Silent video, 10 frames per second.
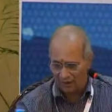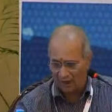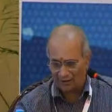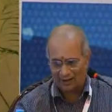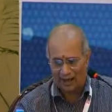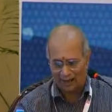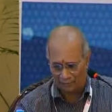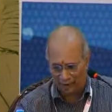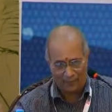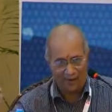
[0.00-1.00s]
I think I have a
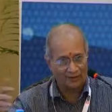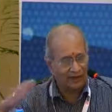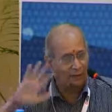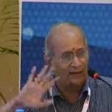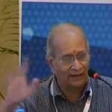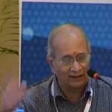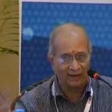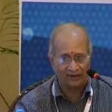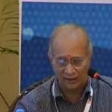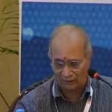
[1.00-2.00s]
paper on that, but
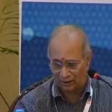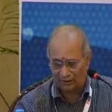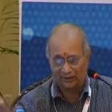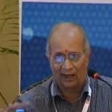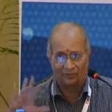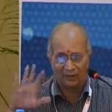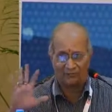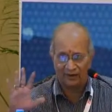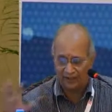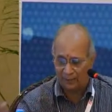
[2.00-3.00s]
anyway, this is not the time, but
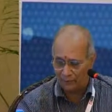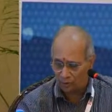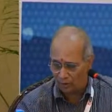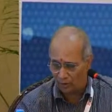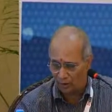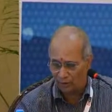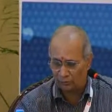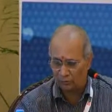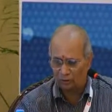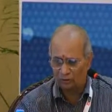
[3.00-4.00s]
we need a maturity model
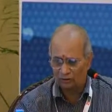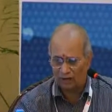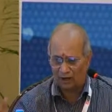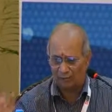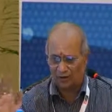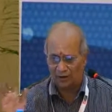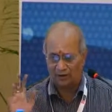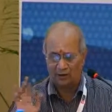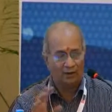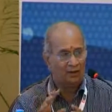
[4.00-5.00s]
to talk about it.
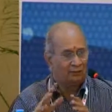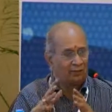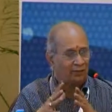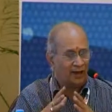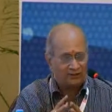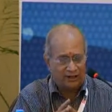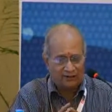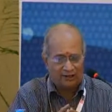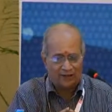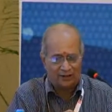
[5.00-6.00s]
So next
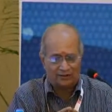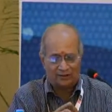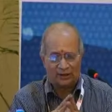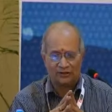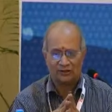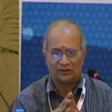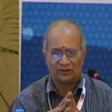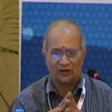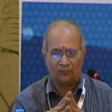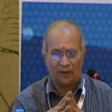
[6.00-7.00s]
is, I think,
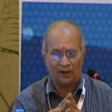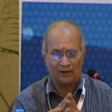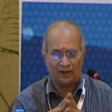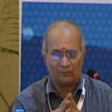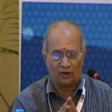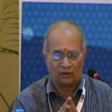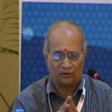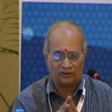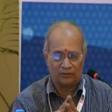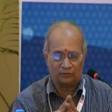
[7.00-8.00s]
synchronization of polity and
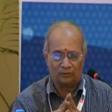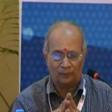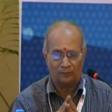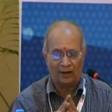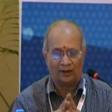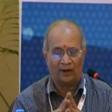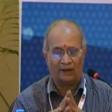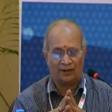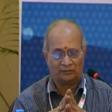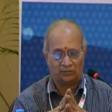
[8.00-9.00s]
bureaucracy to implement
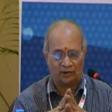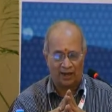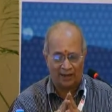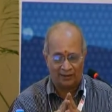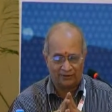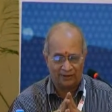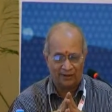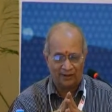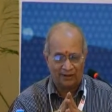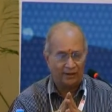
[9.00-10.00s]
governance to realize
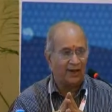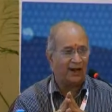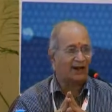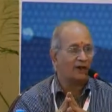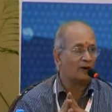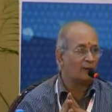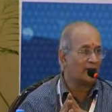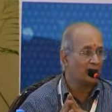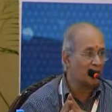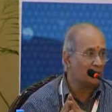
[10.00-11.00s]
India had a developed
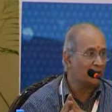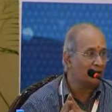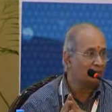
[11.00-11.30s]
economy.